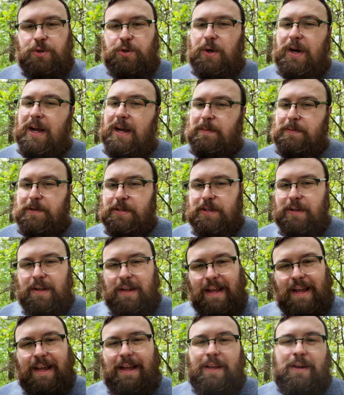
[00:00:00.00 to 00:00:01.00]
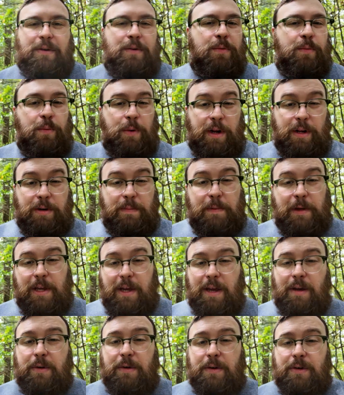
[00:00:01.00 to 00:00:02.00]
traps, and random
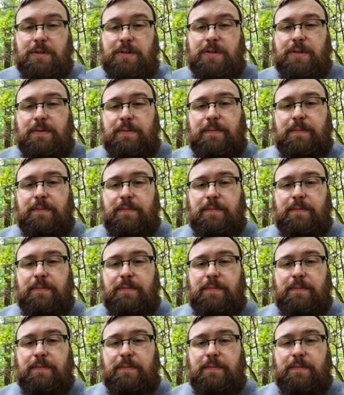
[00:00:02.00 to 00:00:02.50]
encounters.